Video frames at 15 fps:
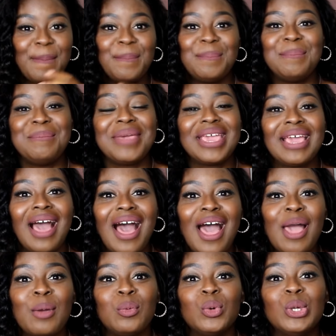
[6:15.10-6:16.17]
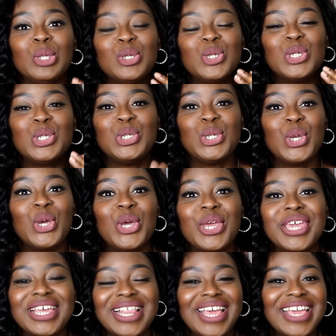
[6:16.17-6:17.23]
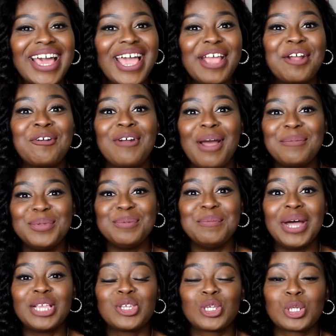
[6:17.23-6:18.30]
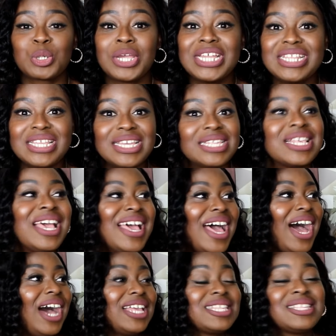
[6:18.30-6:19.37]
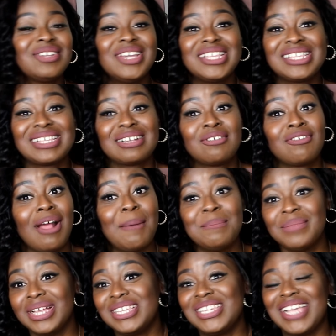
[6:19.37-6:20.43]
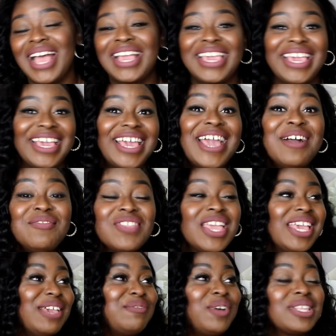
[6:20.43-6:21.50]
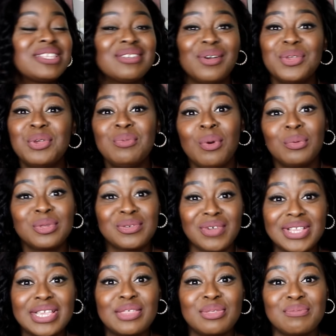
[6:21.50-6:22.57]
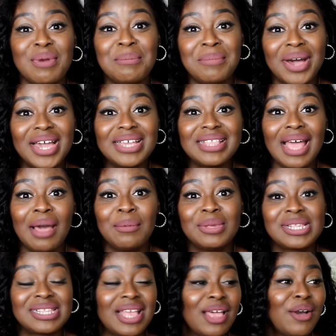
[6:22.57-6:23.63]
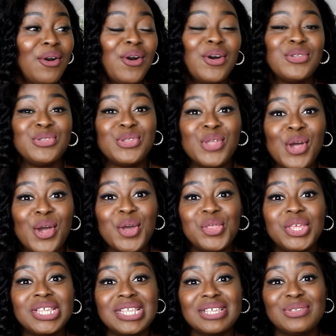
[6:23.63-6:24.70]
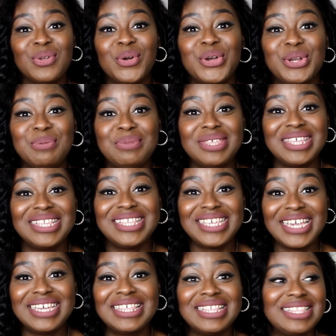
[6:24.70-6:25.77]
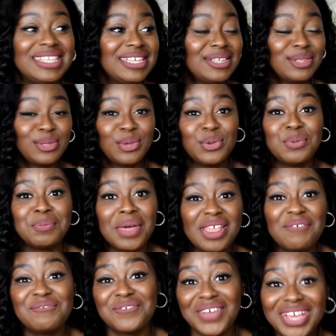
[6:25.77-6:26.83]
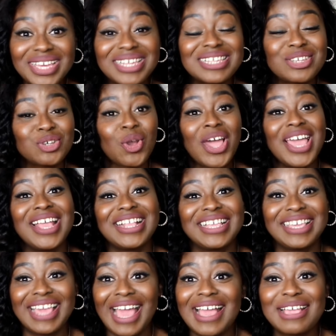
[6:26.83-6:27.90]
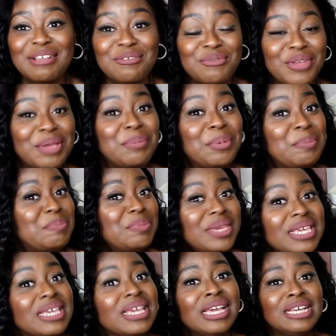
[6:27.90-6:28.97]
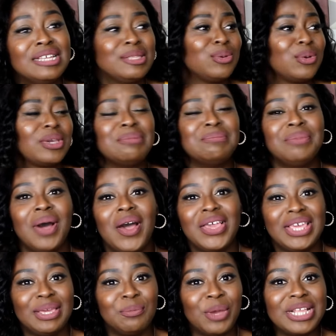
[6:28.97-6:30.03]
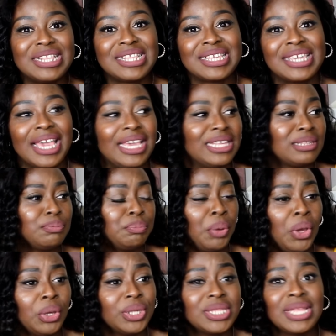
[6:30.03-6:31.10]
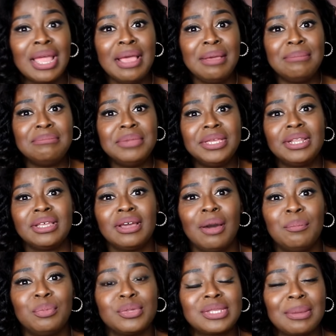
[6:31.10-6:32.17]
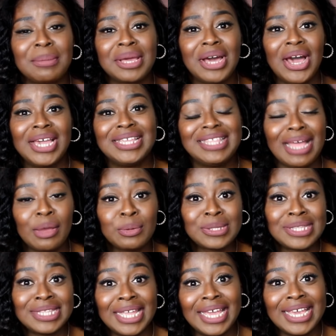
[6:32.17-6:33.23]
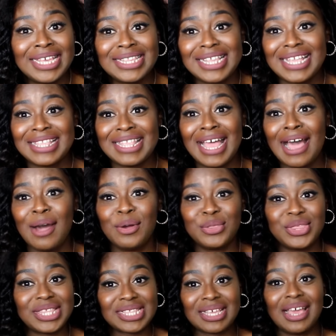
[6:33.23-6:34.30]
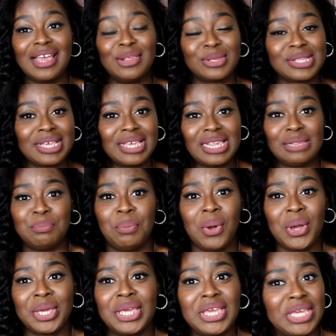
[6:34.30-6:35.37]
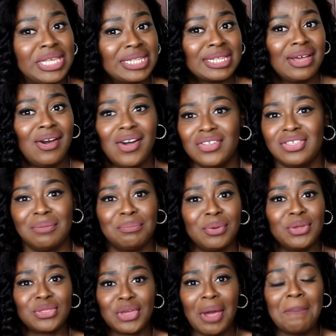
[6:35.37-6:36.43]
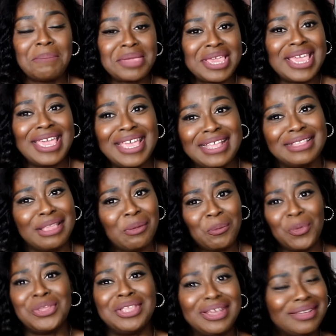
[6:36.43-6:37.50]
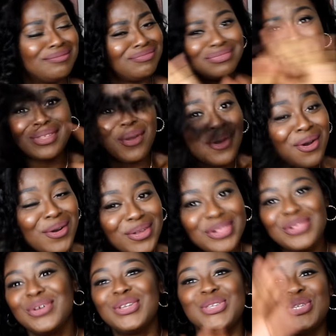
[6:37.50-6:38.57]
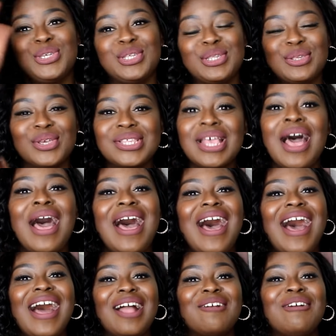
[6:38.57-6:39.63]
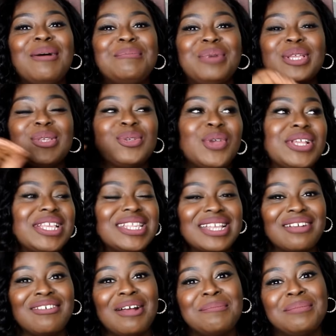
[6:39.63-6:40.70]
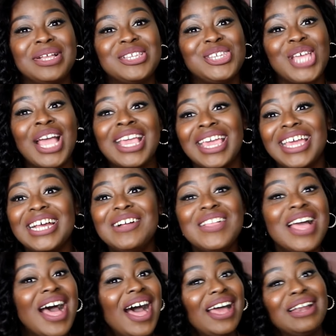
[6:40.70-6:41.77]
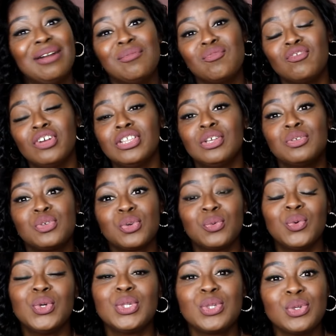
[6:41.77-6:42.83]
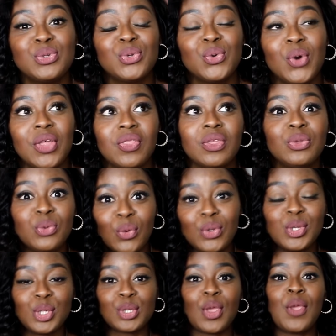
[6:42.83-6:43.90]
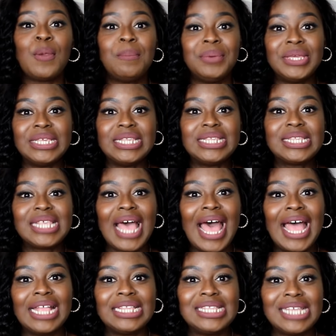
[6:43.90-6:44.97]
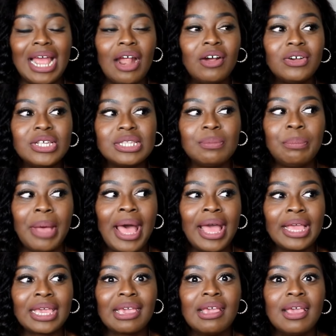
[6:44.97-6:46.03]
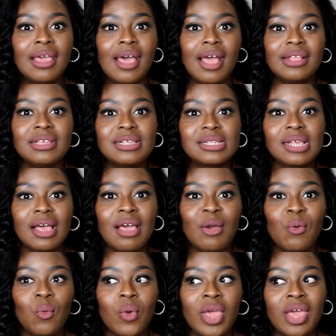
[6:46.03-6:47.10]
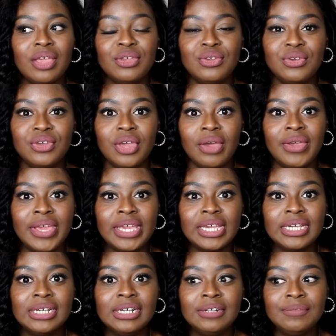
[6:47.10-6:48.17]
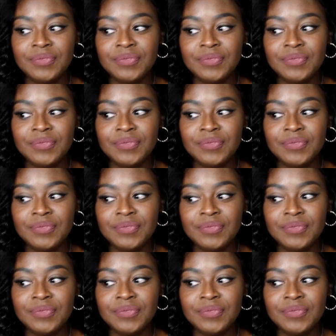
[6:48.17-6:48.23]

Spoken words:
Mate, I was shook. Like, I grabbed my trainers, I started to grab my jacket. If I tell you what was running through my mind, I was like, oh no, this is not going to be the day that these two fuckers try and gang rape me. Talking about he went to get his post, meeting up with some guy downstairs, and now this guy looks like he's parking his car. They're both coming in, they wanna, no, Lord Jesus. I grabbed my trainers, I grabbed my jacket, and I'm running towards the door, and the door just opens and Daryl is back, and he's like, where are you going?